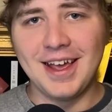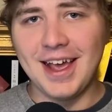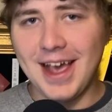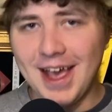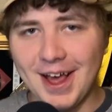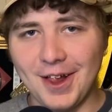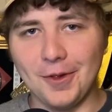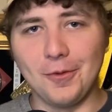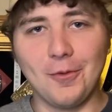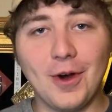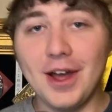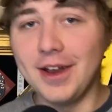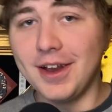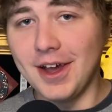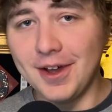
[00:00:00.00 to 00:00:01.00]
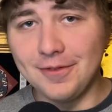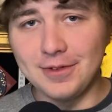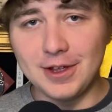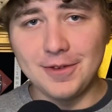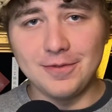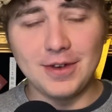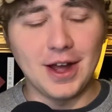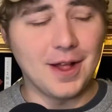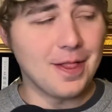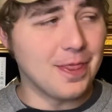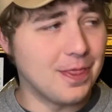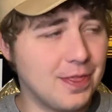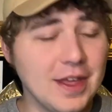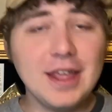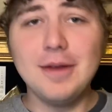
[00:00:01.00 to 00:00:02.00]
Hell, one of, if
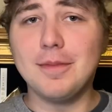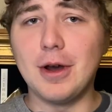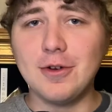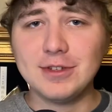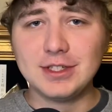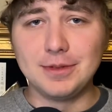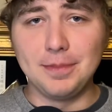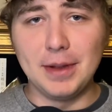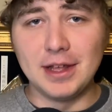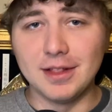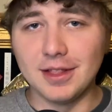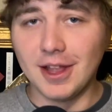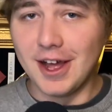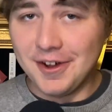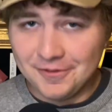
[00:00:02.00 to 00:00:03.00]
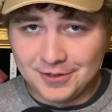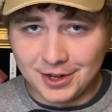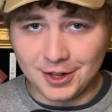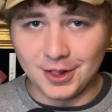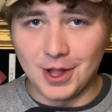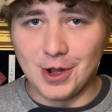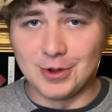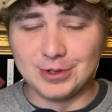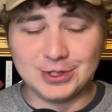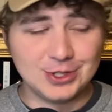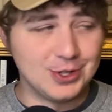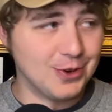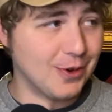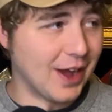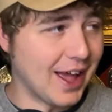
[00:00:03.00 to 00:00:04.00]
not the most beloved clone
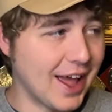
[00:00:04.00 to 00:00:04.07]
to